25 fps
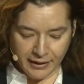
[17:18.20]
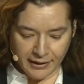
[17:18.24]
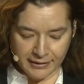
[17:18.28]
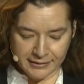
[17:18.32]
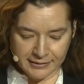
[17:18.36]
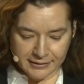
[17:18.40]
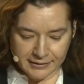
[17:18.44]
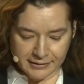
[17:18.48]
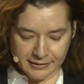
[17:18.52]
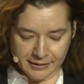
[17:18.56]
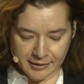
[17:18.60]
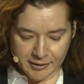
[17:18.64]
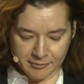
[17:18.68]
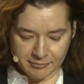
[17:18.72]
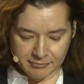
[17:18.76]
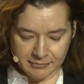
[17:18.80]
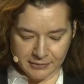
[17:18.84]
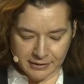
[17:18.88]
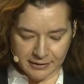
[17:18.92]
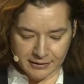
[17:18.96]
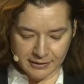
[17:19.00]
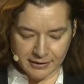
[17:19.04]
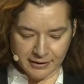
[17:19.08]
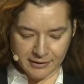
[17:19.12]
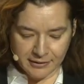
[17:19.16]
And
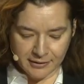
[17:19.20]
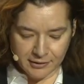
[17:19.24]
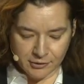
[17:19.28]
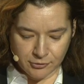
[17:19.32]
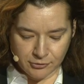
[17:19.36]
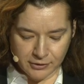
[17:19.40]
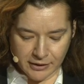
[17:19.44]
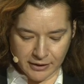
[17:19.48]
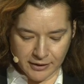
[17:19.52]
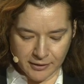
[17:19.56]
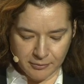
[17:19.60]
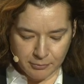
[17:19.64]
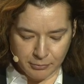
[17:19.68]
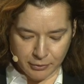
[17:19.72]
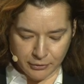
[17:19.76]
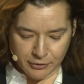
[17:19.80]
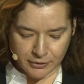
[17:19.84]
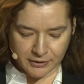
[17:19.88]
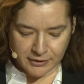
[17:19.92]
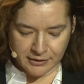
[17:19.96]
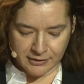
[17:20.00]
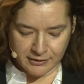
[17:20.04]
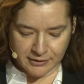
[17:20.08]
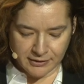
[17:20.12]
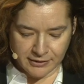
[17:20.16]
it is really
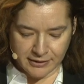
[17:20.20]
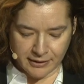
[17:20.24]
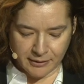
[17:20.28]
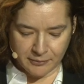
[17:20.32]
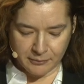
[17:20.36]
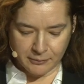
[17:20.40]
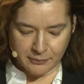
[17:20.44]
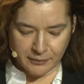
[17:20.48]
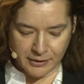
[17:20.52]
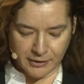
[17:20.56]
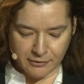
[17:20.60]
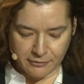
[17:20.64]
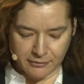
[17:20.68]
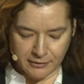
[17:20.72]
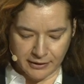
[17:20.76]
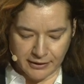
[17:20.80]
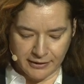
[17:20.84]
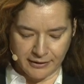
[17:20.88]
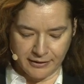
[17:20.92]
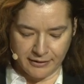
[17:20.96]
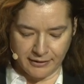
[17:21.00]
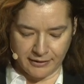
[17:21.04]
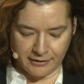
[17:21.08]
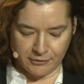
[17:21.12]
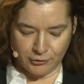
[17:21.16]
important that we
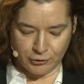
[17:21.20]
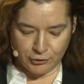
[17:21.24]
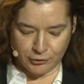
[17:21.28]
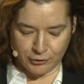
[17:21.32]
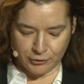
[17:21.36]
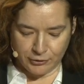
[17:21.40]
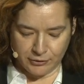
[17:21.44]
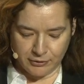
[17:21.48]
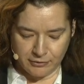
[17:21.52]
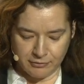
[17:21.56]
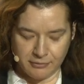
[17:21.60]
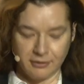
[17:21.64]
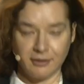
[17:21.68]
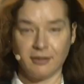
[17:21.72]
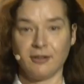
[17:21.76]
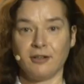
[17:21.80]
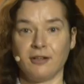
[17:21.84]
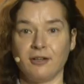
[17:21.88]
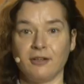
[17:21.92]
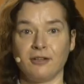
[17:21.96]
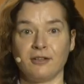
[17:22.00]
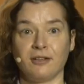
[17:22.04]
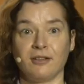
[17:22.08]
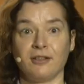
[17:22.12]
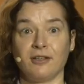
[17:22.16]
really ensure
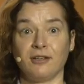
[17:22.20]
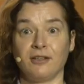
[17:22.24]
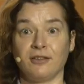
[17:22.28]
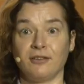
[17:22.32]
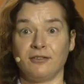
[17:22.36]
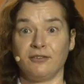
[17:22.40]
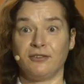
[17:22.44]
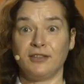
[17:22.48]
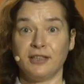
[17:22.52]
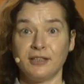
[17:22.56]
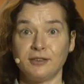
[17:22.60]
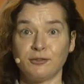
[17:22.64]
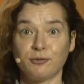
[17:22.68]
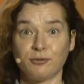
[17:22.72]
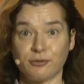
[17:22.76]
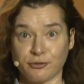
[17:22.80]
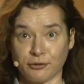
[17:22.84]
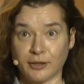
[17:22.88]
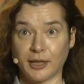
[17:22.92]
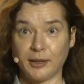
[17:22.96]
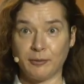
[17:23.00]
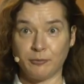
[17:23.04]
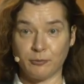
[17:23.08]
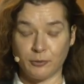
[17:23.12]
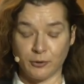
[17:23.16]
this
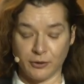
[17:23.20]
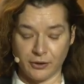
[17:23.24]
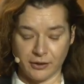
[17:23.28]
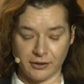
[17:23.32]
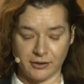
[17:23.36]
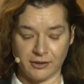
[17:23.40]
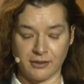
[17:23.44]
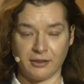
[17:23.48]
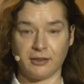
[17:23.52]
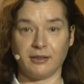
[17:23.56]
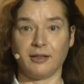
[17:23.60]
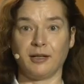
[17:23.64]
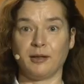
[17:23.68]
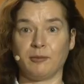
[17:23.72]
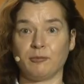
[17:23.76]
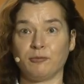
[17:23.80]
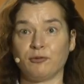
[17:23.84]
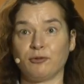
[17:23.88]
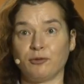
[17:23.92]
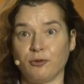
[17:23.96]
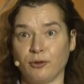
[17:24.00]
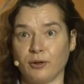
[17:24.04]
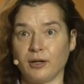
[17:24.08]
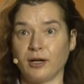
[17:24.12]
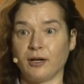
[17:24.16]
framework
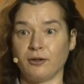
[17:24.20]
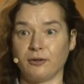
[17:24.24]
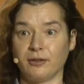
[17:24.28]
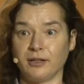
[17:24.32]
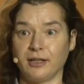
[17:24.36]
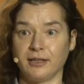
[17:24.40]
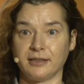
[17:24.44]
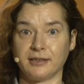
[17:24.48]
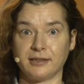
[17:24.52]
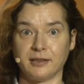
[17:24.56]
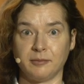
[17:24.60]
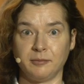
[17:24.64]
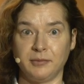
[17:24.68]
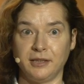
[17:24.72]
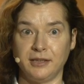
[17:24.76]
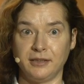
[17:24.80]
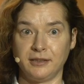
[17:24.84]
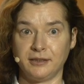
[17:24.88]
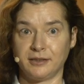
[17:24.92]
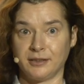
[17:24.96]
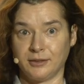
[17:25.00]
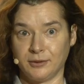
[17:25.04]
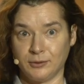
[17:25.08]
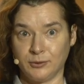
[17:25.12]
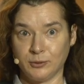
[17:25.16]
for our
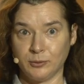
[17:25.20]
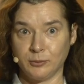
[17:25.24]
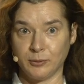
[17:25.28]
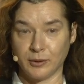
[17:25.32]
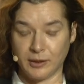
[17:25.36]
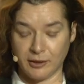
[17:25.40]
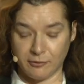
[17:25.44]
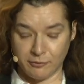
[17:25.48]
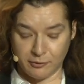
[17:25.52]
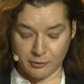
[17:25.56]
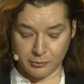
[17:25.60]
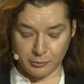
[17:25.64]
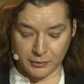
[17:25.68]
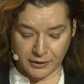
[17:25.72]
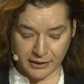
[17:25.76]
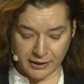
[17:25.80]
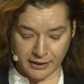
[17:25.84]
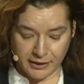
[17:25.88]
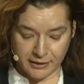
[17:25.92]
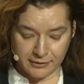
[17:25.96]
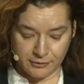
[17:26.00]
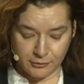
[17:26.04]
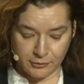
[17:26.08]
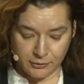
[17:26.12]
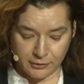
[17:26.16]
SMEs and do whatever we
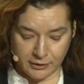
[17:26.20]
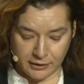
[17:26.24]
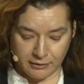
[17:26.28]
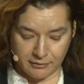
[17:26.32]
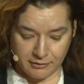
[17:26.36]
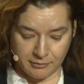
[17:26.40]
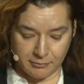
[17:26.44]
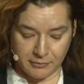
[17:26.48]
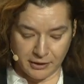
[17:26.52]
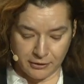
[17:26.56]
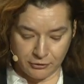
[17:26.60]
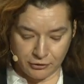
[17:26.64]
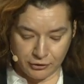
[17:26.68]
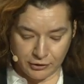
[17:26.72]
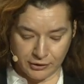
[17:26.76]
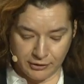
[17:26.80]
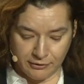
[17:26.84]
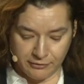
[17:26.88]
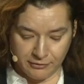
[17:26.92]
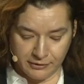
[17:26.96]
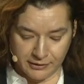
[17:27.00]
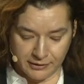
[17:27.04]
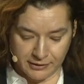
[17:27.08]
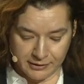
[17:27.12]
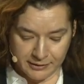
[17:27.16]
can to
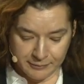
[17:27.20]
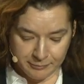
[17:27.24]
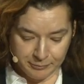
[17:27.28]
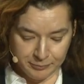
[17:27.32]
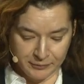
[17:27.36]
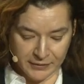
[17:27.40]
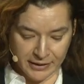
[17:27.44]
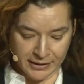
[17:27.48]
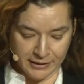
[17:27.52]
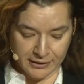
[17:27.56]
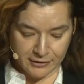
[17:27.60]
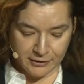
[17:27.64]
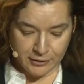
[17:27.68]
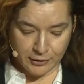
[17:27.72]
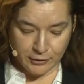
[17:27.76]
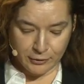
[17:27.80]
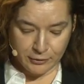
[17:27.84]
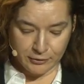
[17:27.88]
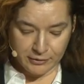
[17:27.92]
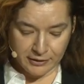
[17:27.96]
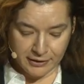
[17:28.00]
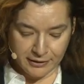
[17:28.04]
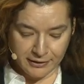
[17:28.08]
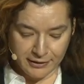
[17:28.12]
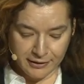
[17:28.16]
achieve it.
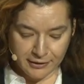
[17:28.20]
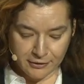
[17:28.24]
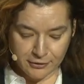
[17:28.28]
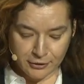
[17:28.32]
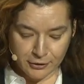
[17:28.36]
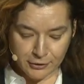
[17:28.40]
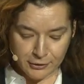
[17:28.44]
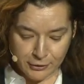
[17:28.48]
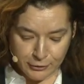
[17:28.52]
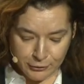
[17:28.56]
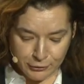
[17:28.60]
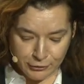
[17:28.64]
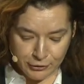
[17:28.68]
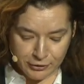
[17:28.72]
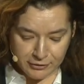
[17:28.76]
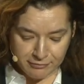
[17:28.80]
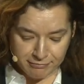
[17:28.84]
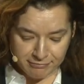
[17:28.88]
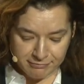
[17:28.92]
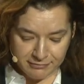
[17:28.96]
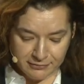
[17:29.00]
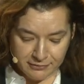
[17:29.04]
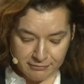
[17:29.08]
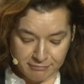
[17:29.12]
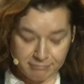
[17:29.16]
So in
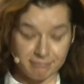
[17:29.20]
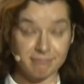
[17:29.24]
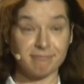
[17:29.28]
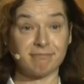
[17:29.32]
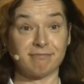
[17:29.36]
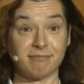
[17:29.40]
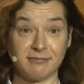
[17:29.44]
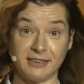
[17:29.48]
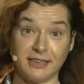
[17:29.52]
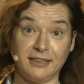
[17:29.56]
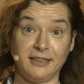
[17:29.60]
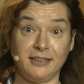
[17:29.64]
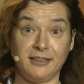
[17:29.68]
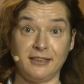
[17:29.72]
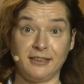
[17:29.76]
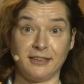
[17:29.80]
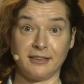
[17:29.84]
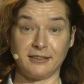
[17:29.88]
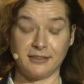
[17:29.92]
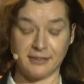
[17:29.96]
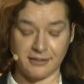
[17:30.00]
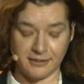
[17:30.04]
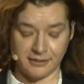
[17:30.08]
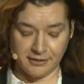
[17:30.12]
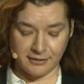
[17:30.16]
conclusion, the
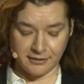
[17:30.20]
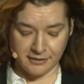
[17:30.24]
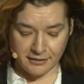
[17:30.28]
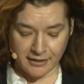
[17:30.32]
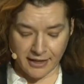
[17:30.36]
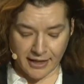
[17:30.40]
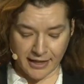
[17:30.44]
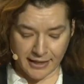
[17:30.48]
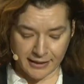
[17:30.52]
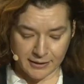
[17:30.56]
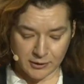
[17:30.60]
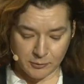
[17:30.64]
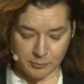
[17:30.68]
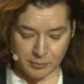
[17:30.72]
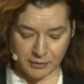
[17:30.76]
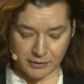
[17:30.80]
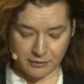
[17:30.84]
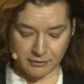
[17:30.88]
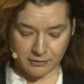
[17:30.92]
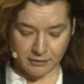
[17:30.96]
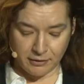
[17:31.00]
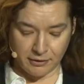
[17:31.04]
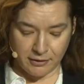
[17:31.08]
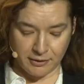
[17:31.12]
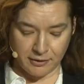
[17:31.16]
ESC has
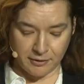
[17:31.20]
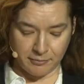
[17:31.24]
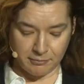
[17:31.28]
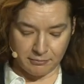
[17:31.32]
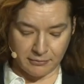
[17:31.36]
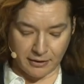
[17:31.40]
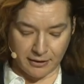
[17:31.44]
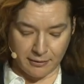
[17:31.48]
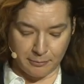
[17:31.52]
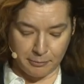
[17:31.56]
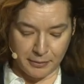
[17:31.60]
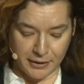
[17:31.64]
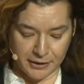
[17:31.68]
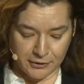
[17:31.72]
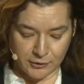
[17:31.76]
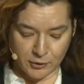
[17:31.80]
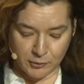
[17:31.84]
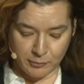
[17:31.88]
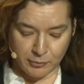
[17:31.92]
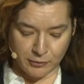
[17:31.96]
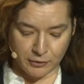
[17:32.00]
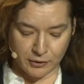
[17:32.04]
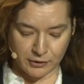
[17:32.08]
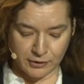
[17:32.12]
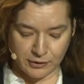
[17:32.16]
been a big
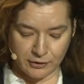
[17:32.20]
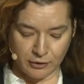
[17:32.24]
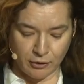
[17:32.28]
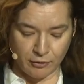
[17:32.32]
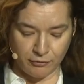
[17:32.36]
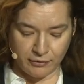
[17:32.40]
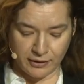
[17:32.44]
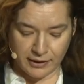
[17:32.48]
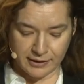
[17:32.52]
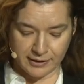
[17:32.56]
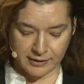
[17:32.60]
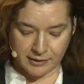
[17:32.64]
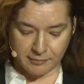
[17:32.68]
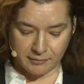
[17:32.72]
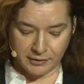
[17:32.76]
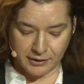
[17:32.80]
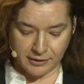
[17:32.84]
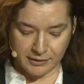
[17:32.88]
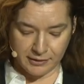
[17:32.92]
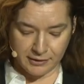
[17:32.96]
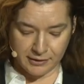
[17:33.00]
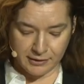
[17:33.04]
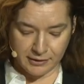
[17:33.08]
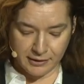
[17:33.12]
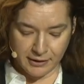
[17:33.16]
supporter of
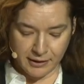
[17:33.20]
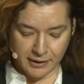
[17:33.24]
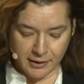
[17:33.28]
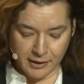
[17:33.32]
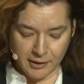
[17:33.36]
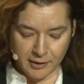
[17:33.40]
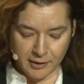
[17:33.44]
SMEs,